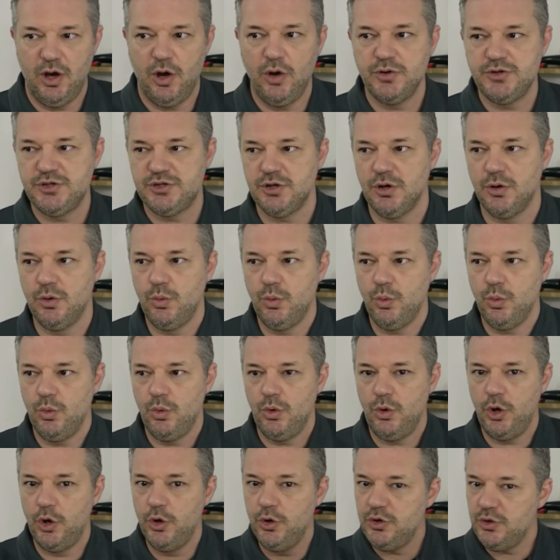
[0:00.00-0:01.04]
Also,
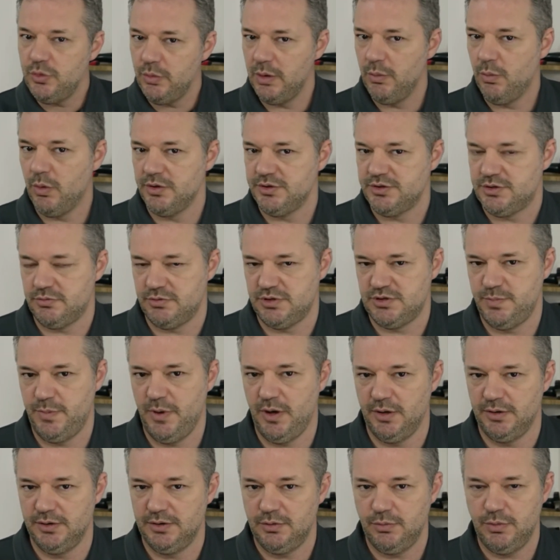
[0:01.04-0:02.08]
who do we want to
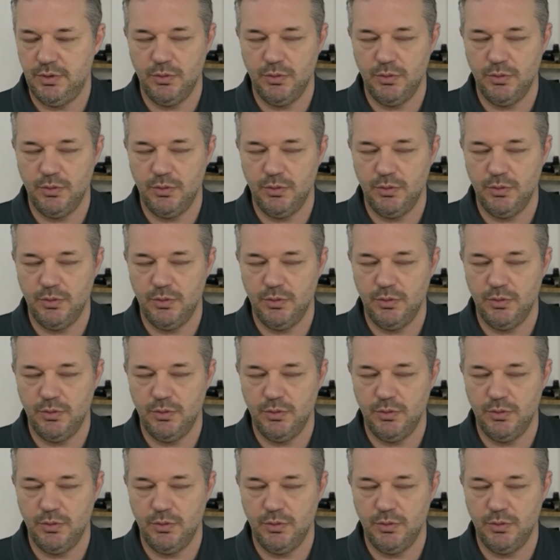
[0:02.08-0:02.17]
respond?